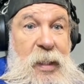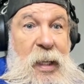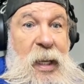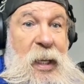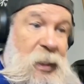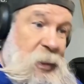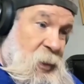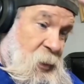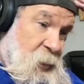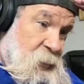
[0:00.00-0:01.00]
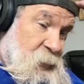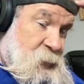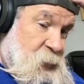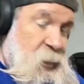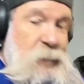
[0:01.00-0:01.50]
And,
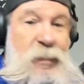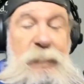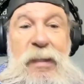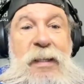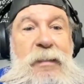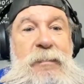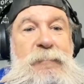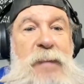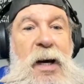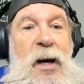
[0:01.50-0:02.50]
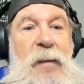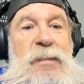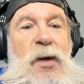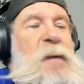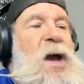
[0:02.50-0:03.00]
but me and Bob,
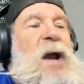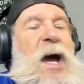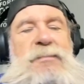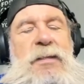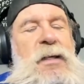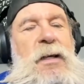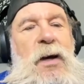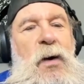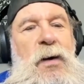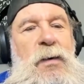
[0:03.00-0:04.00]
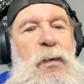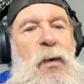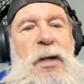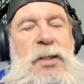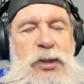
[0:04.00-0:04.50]
no matter
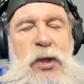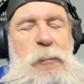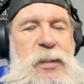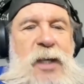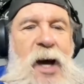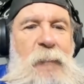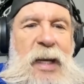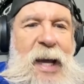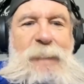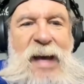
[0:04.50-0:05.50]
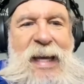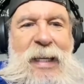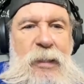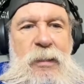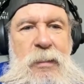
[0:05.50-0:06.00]
what a stupid comment I made,